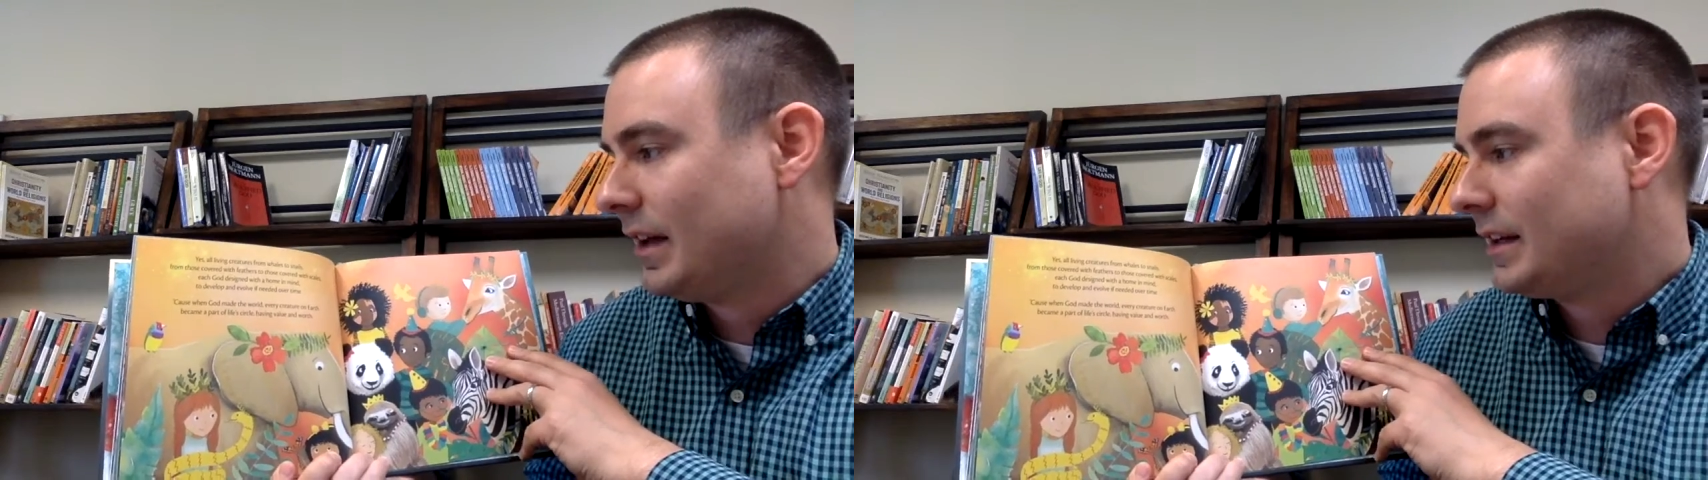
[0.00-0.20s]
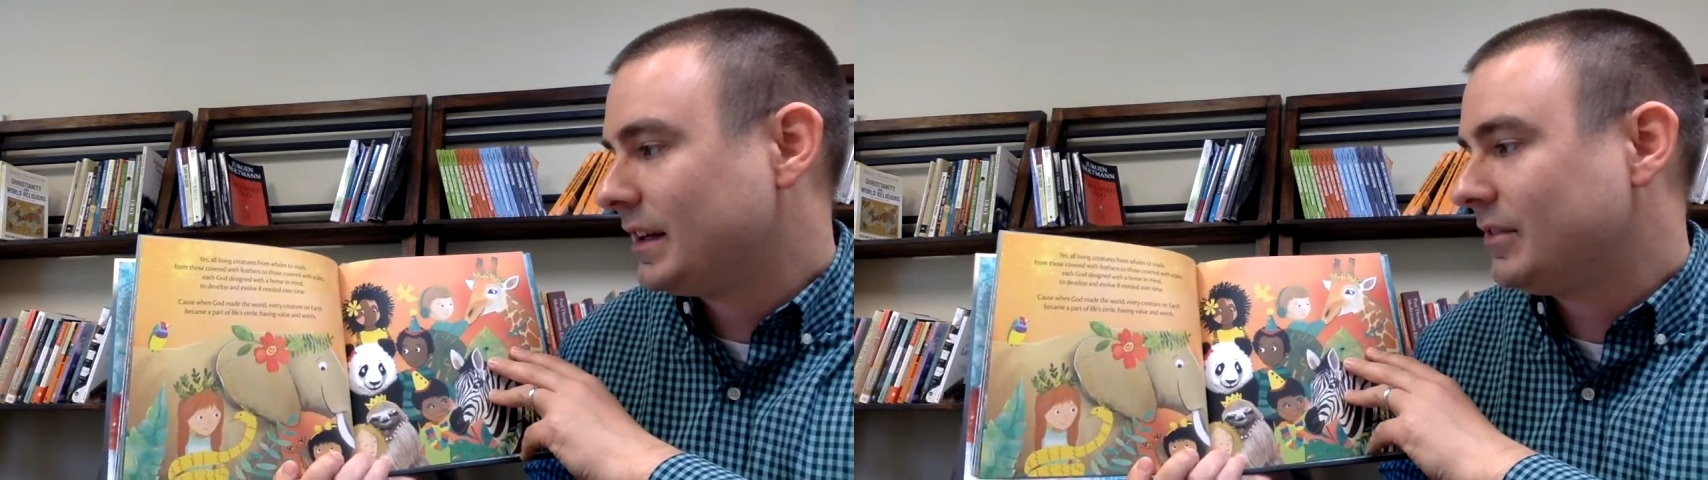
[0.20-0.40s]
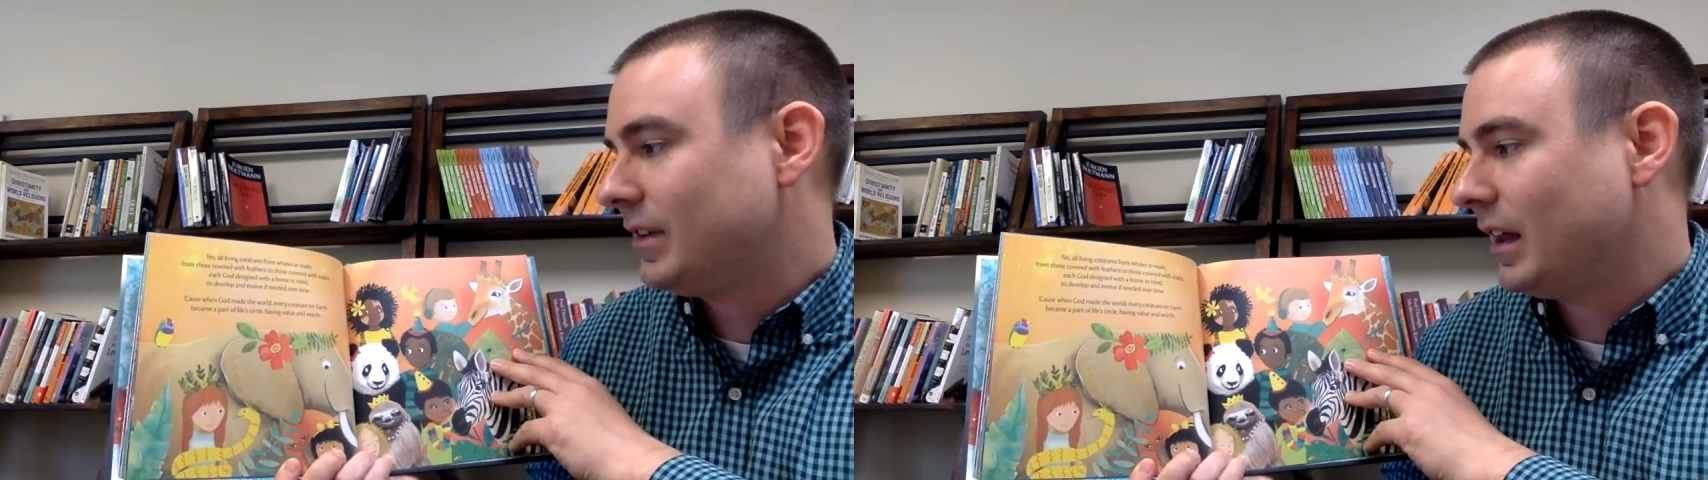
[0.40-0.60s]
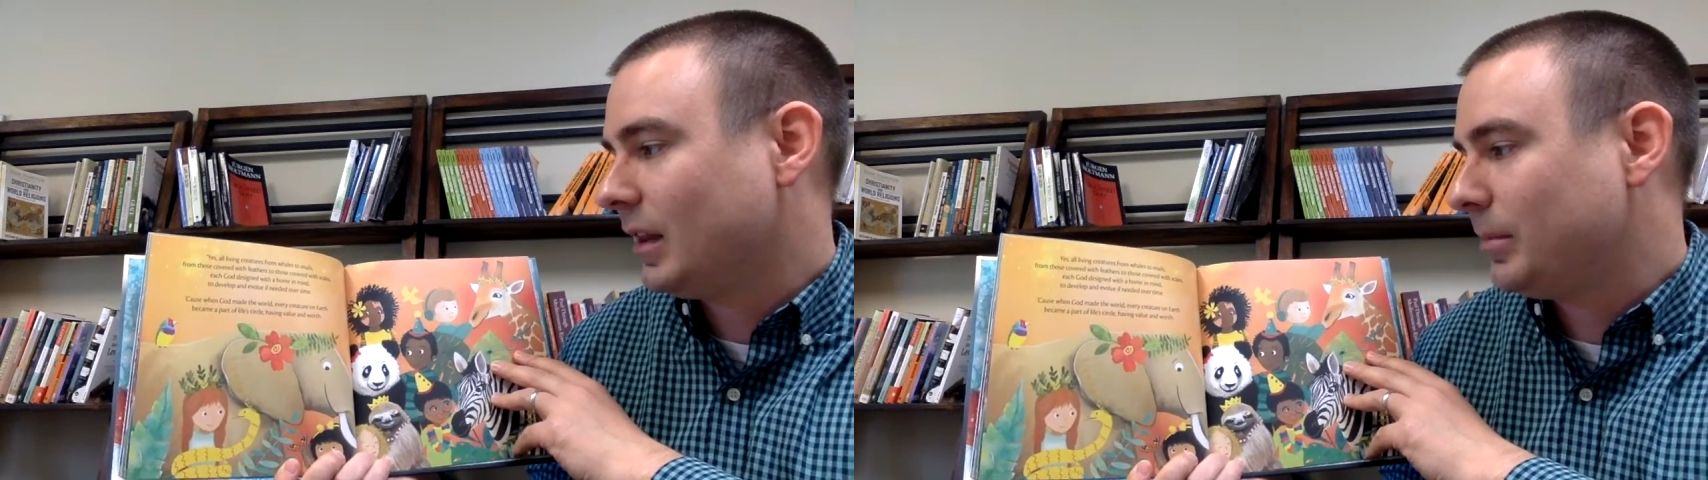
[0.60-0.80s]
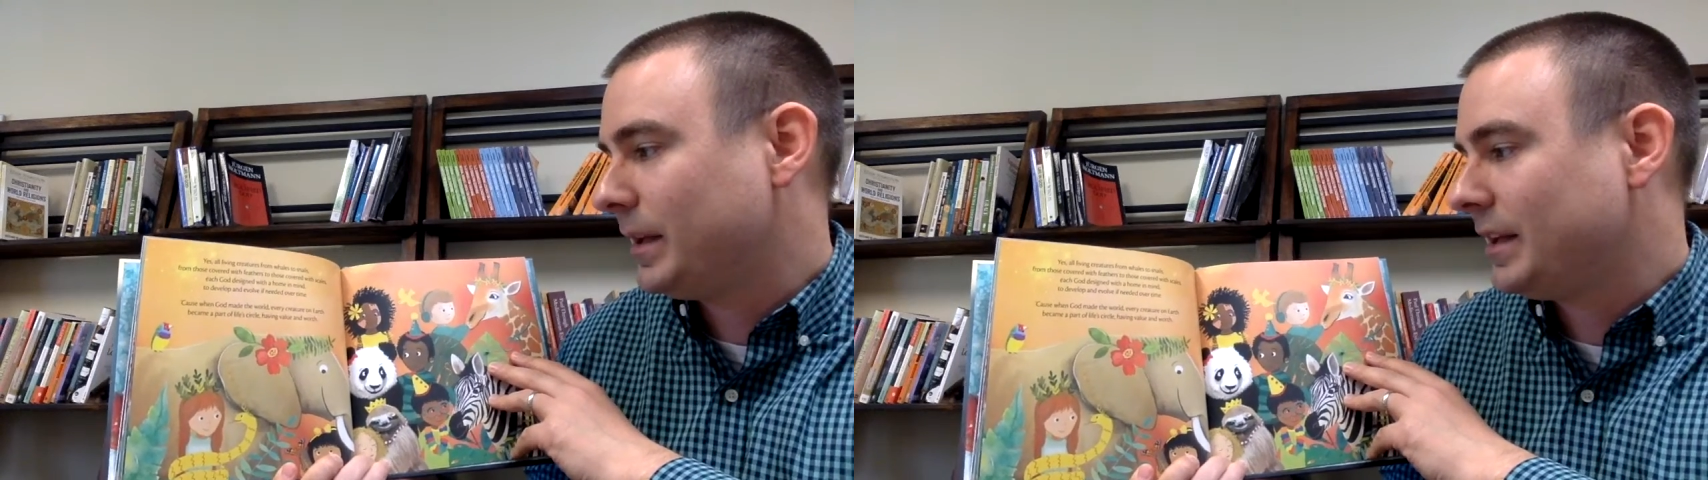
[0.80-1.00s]
to
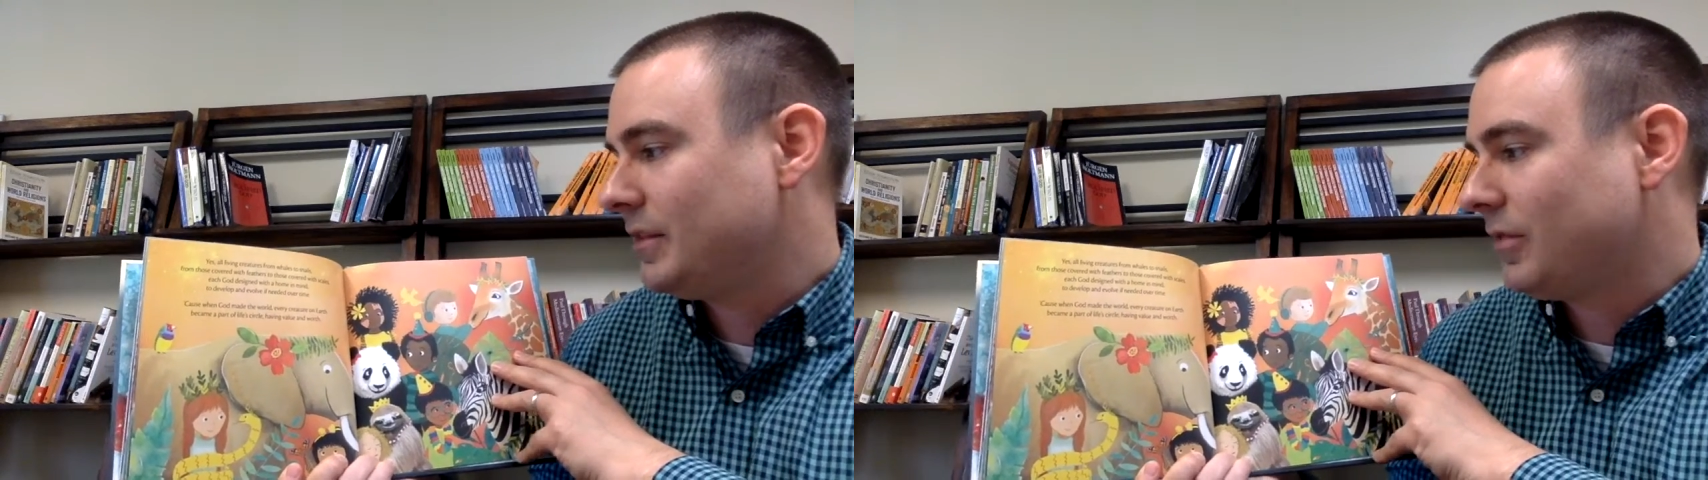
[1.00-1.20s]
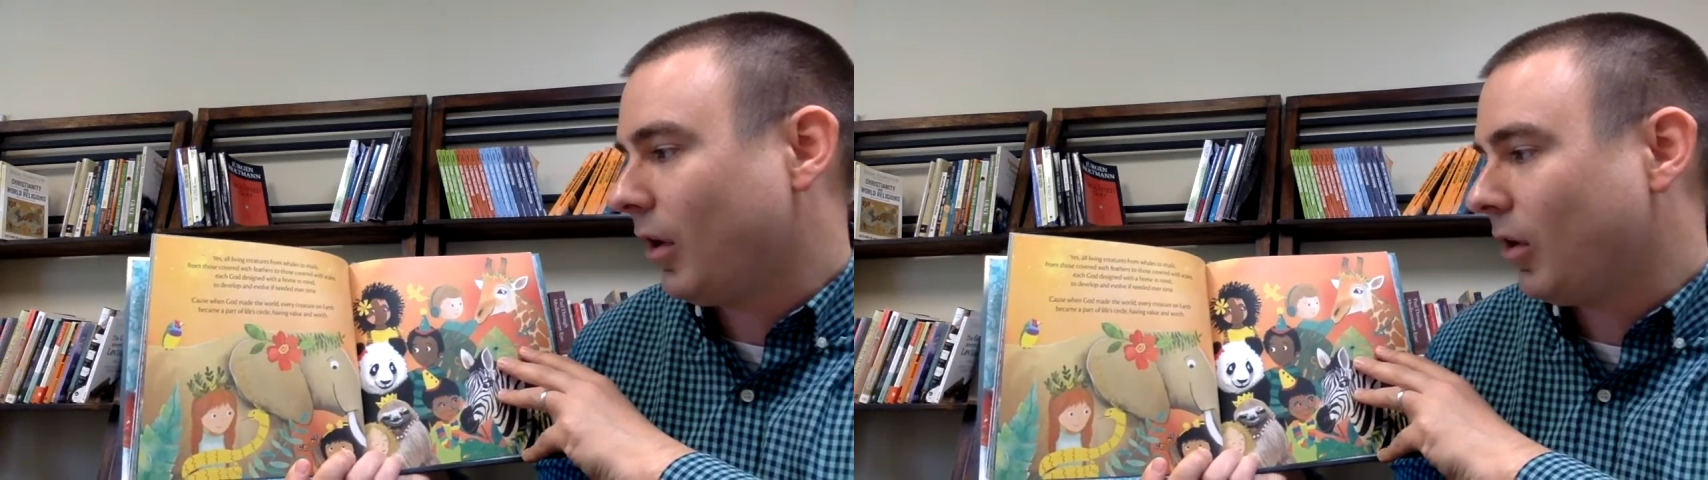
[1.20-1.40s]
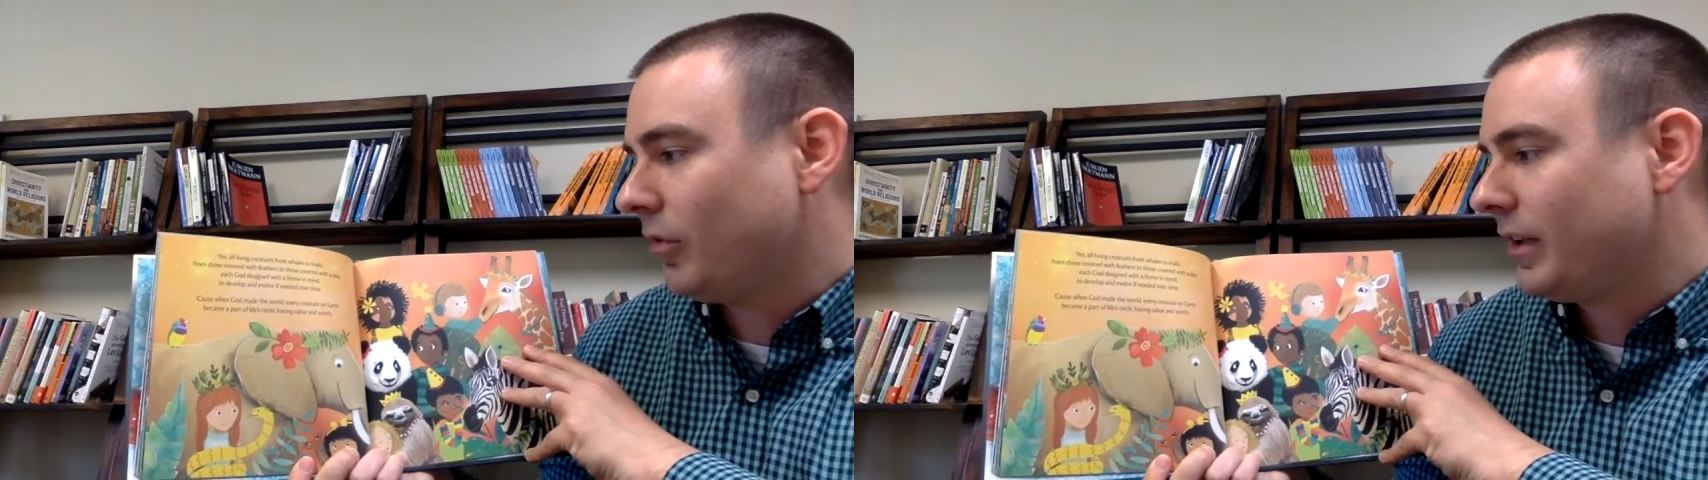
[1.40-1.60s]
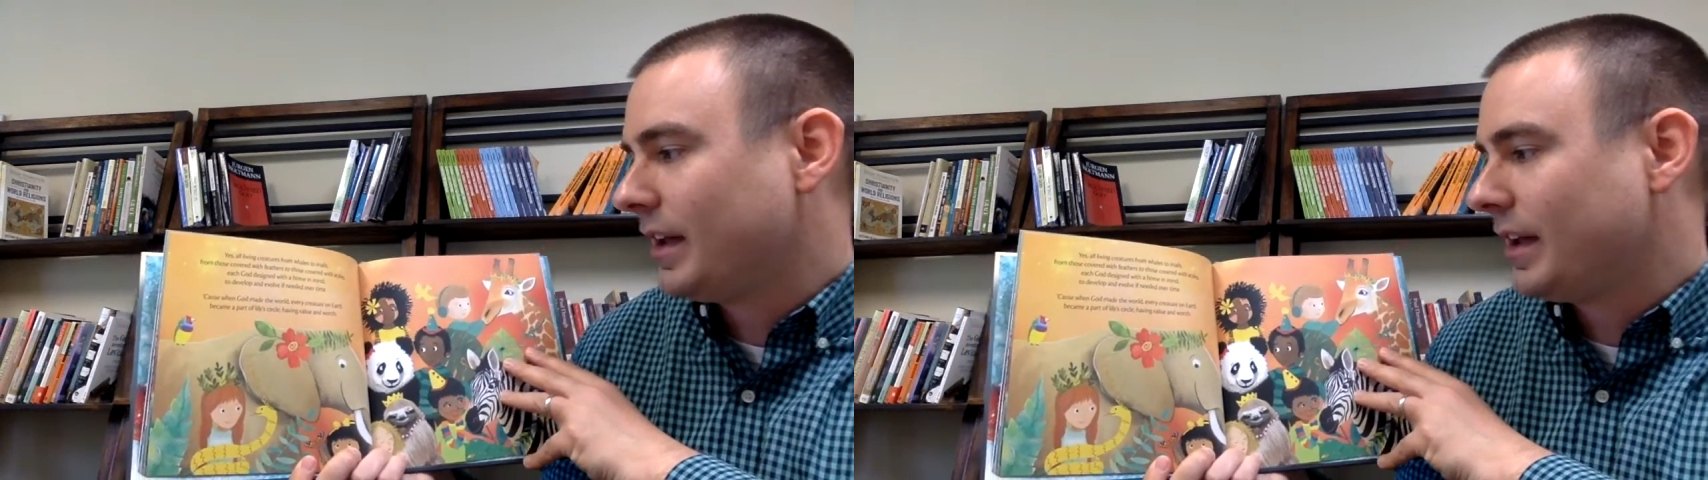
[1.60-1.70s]
develop and evolve,